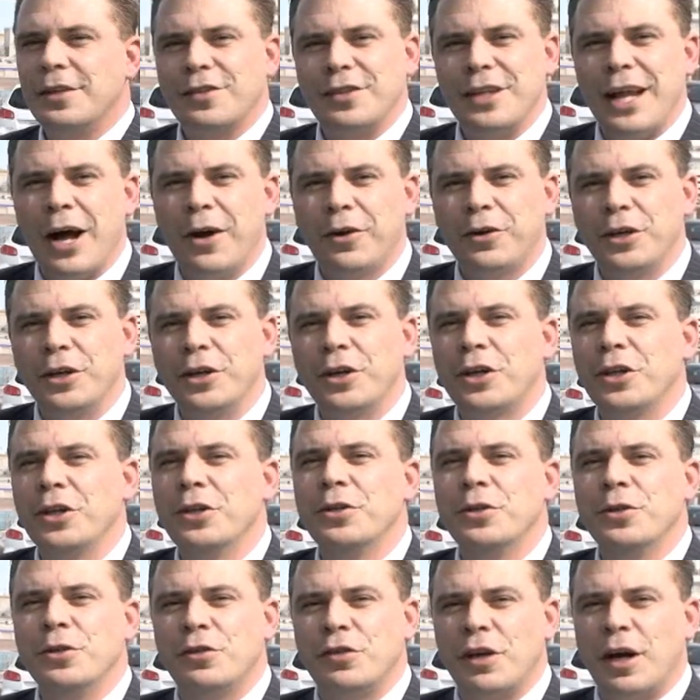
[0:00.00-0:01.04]
This now
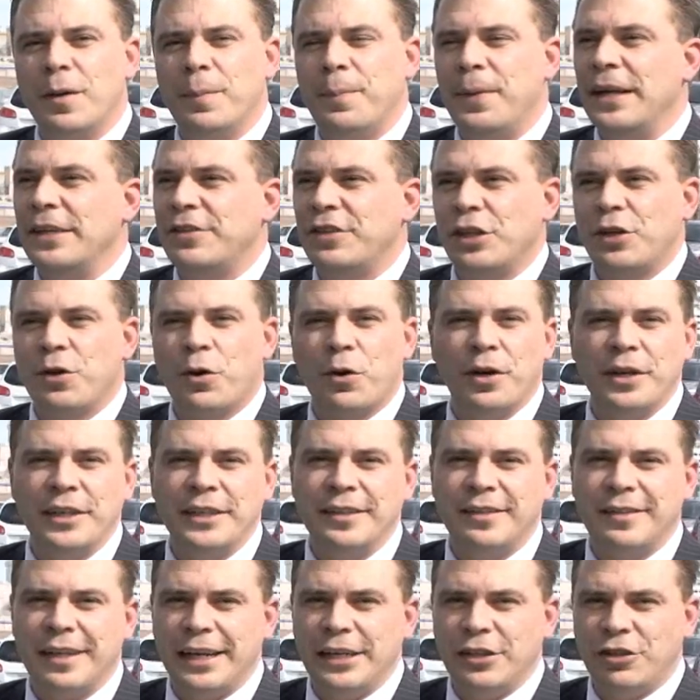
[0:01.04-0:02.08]
concludes our basic
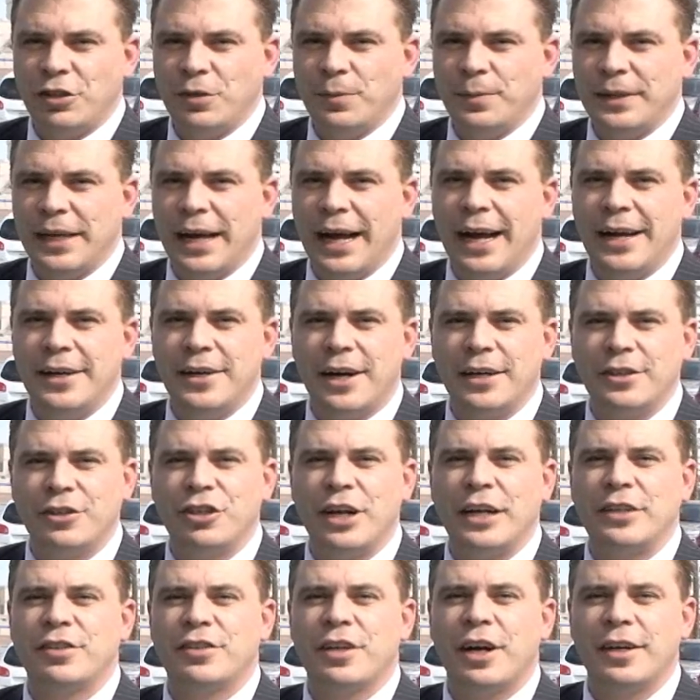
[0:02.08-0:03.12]
orientation behind our
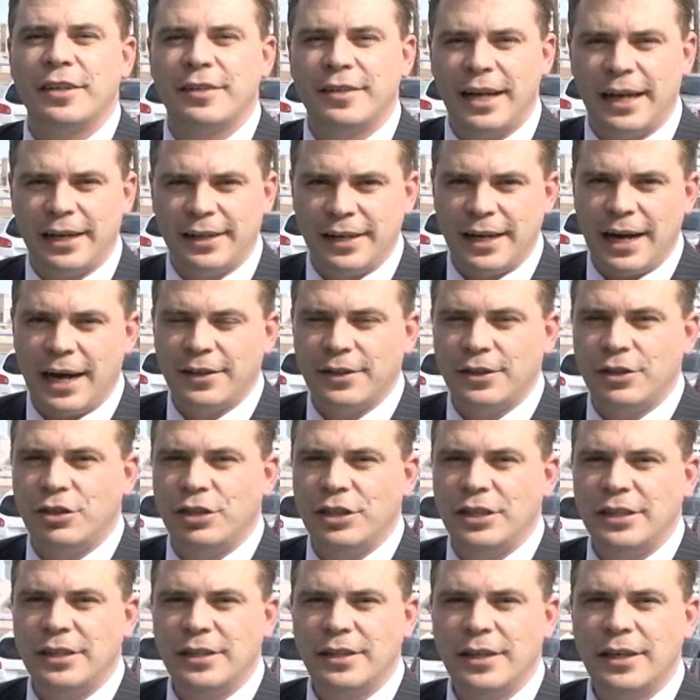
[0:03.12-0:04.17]
Jetstar
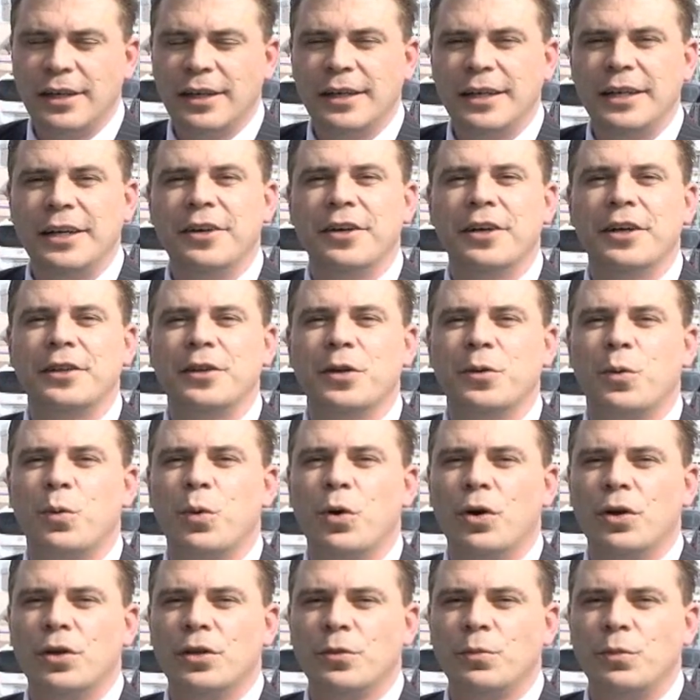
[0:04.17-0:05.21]
technology here at the
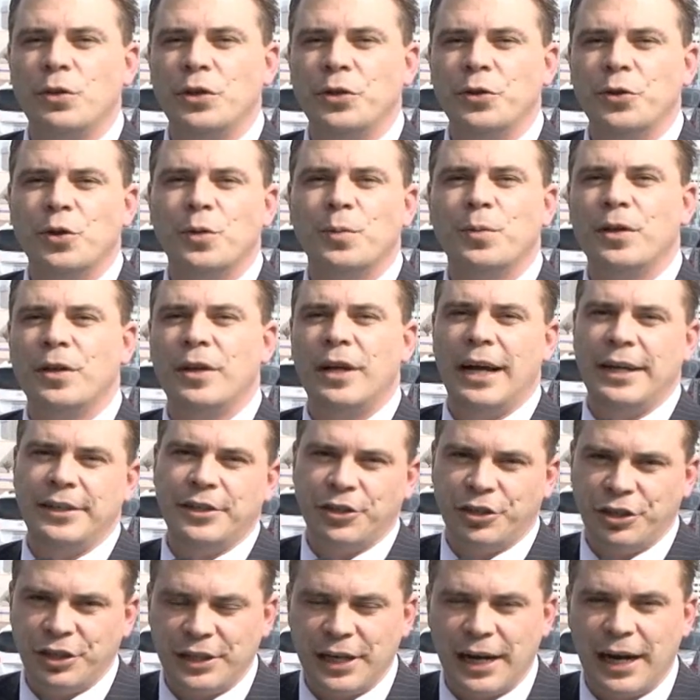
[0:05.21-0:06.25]
World Renewable
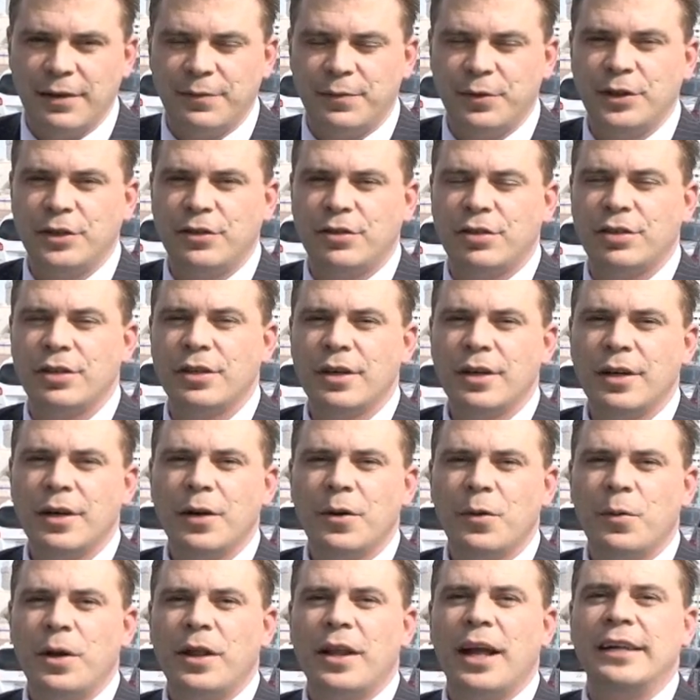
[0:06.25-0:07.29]
Energy Conference.
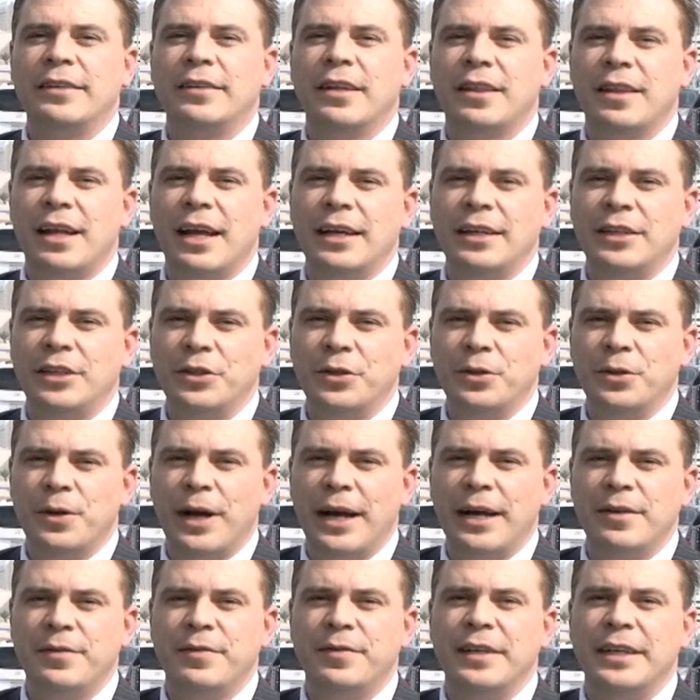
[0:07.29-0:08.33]
We'd like to thank you,
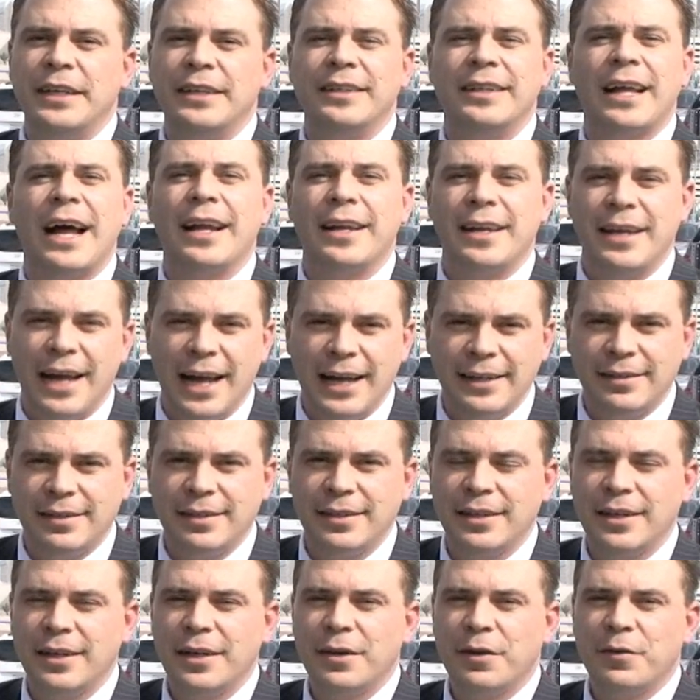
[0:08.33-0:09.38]
aving.net,
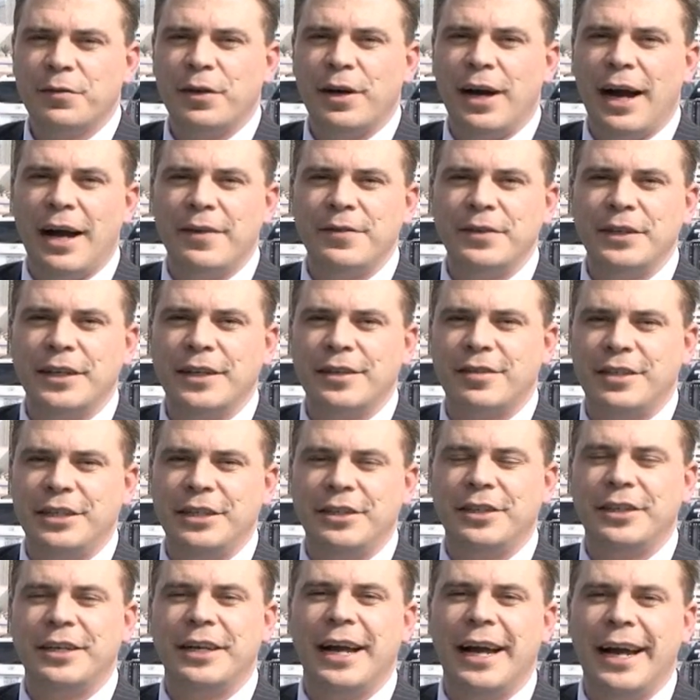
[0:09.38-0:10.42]
for having us
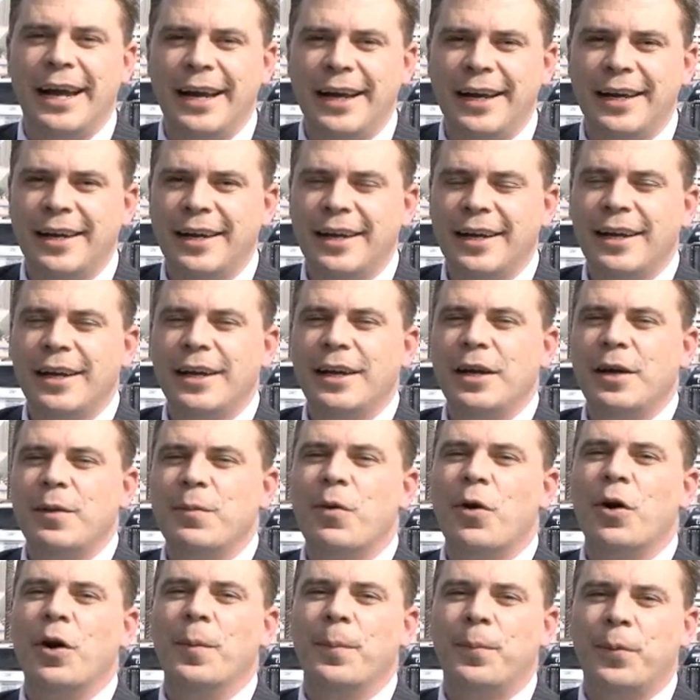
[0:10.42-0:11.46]
here today.
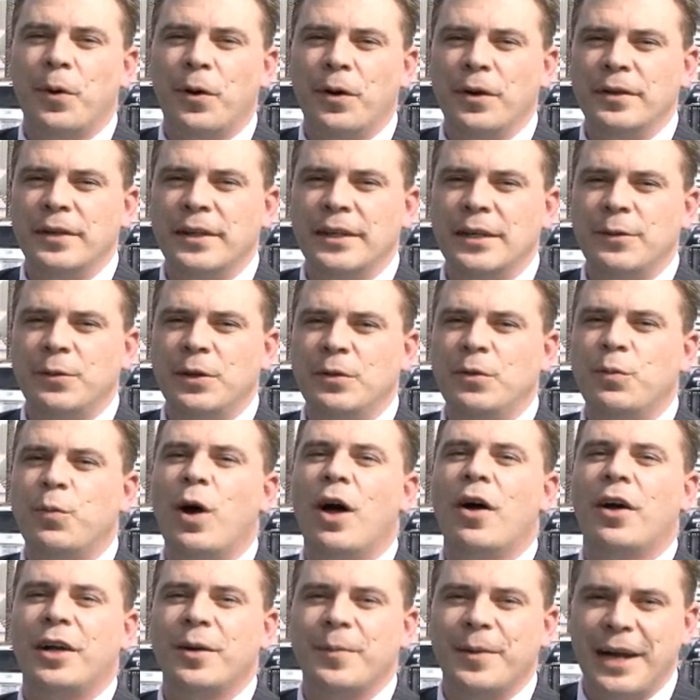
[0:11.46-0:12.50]
And more importantly, we'd
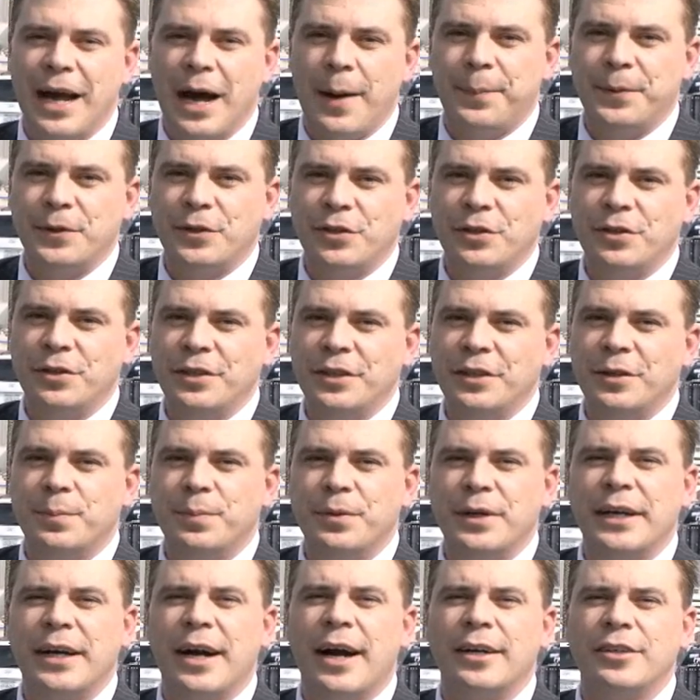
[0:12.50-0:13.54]
welcome an opportunity to
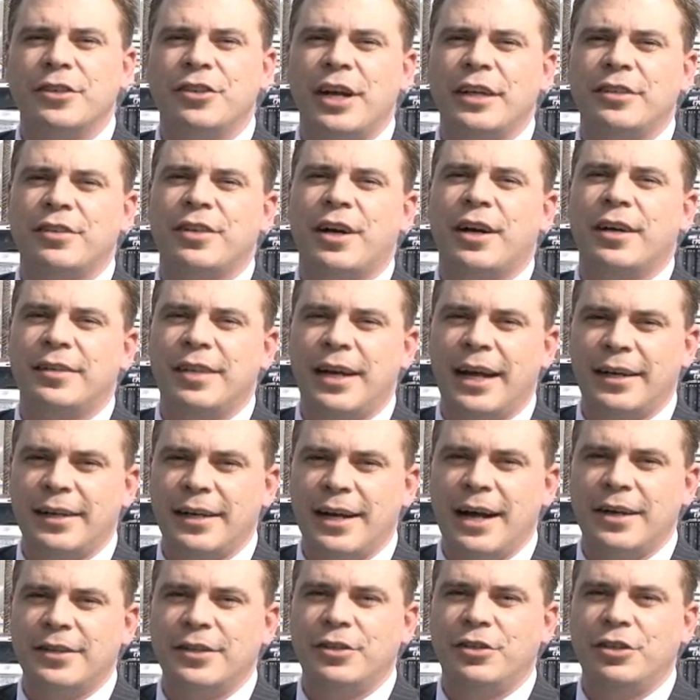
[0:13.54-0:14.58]
bring our Jetstar
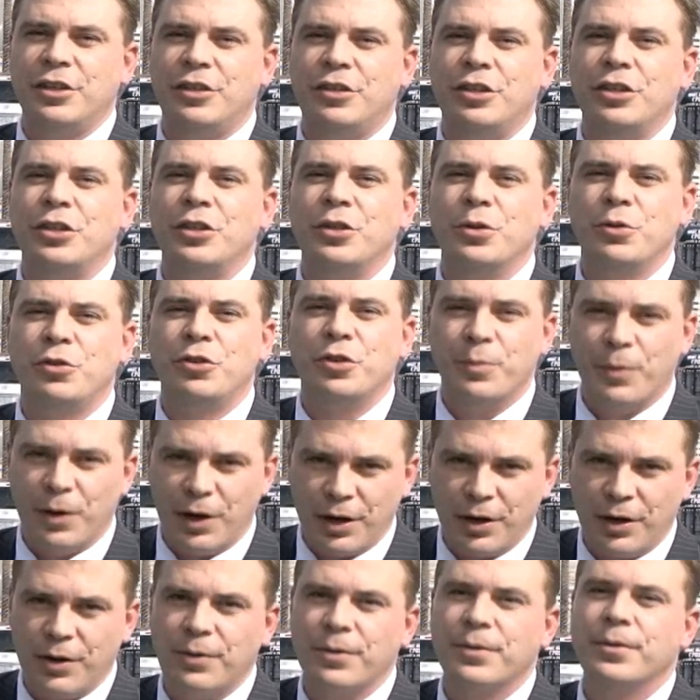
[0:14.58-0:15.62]
technology to you
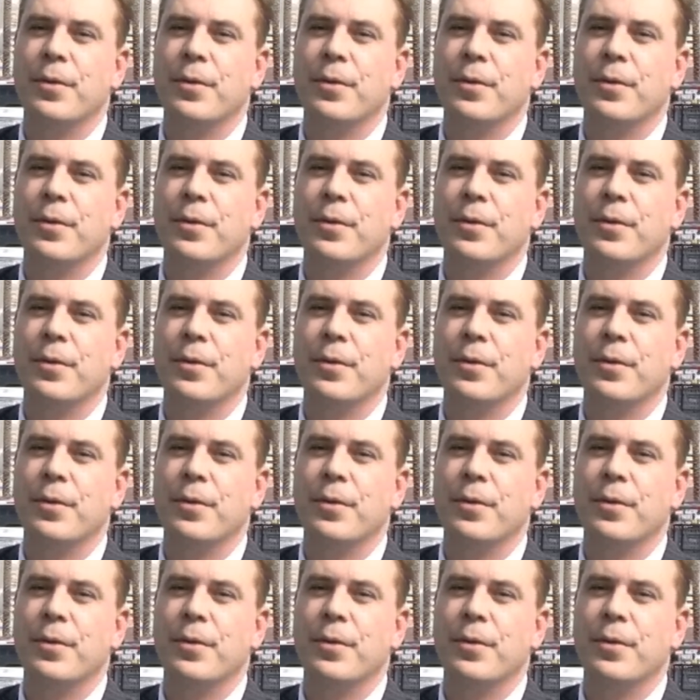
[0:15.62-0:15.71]
tomorrow.